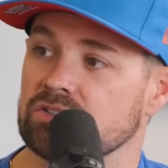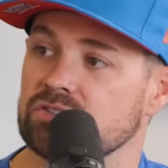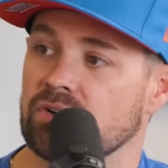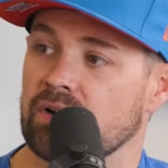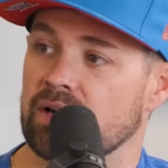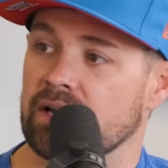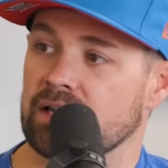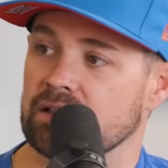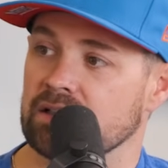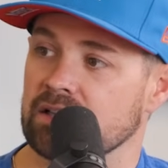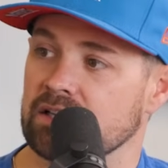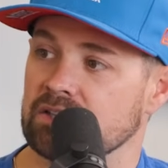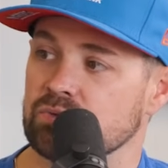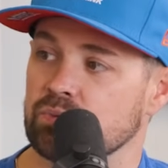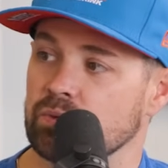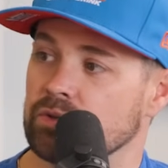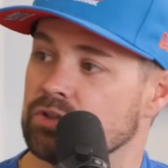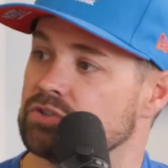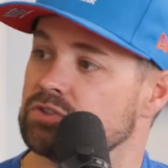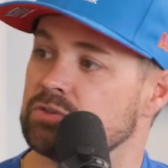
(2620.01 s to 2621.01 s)
So I had less
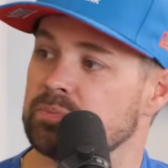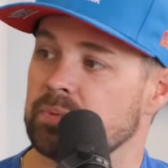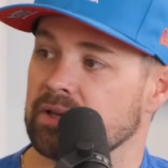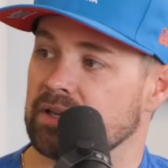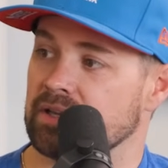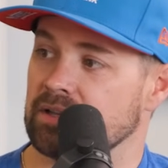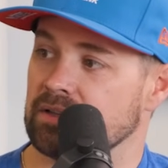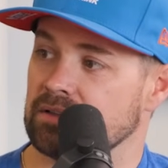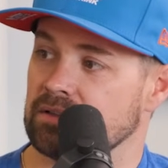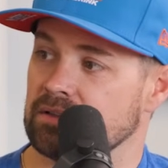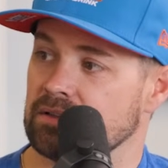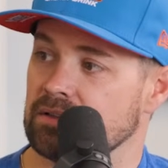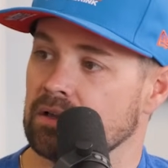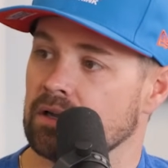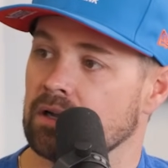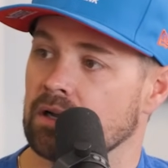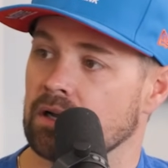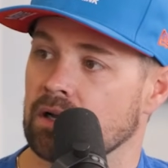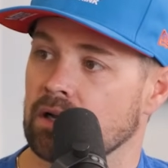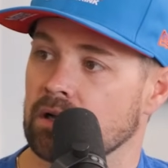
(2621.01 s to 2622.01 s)
wheel spin,
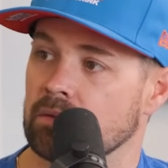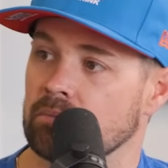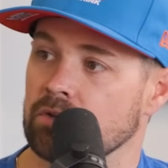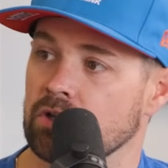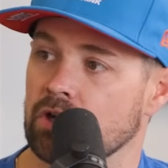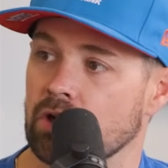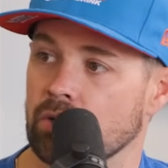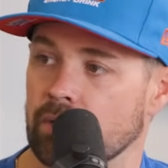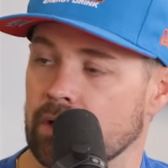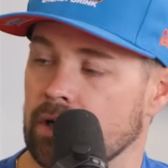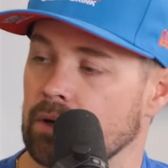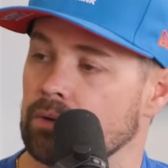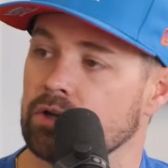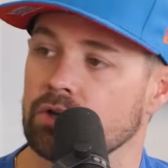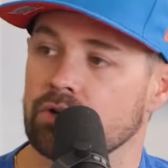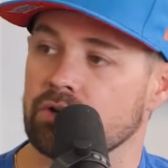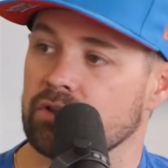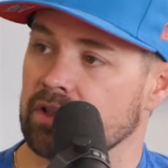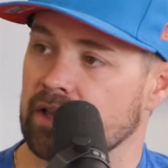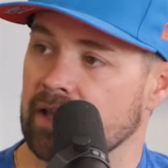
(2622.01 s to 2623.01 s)
when I would
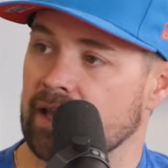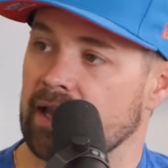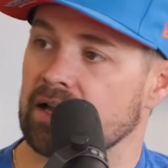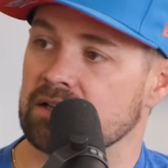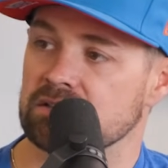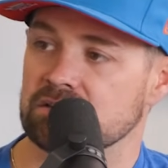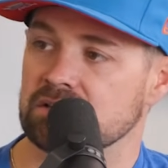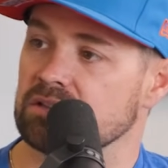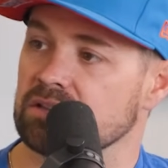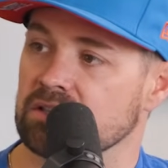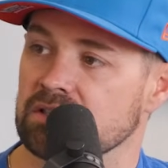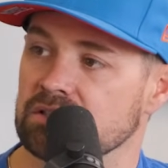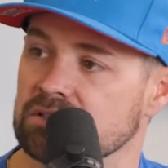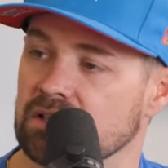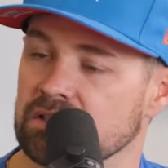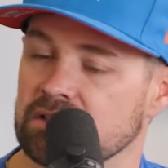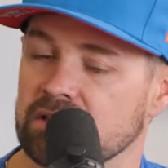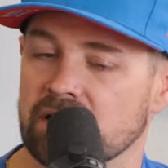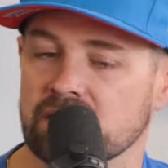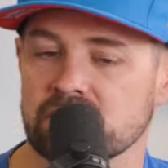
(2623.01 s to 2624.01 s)
go to the gas and things
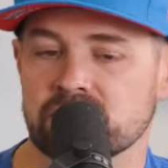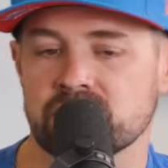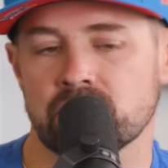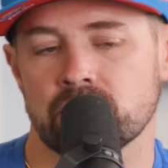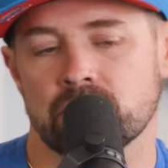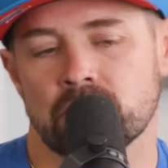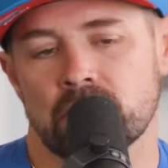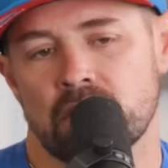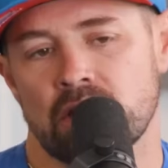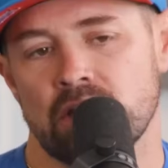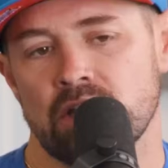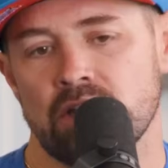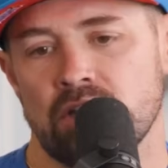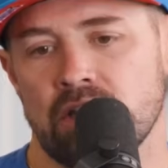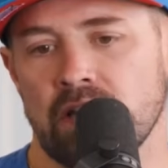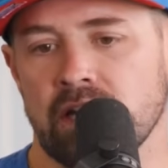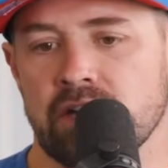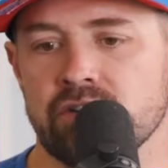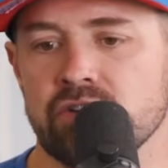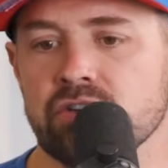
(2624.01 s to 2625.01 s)
like that. So you
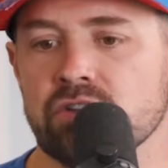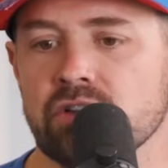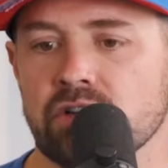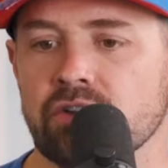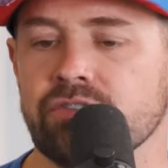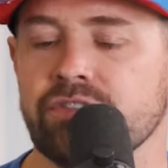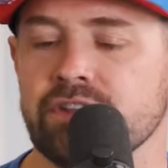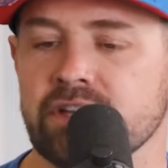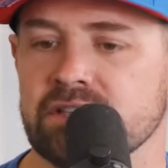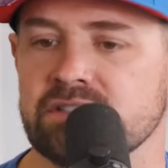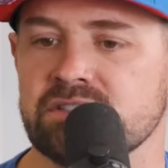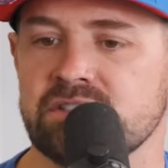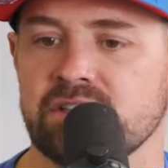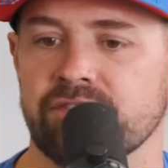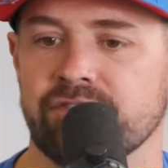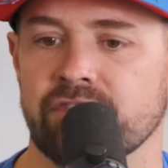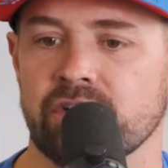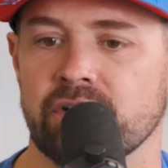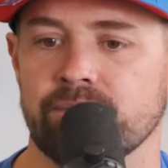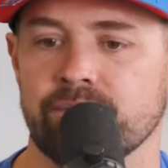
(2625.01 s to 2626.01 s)
got to do little things
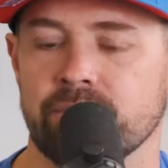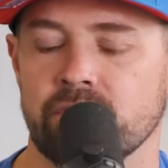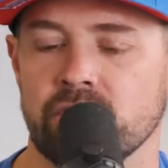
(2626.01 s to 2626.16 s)
different.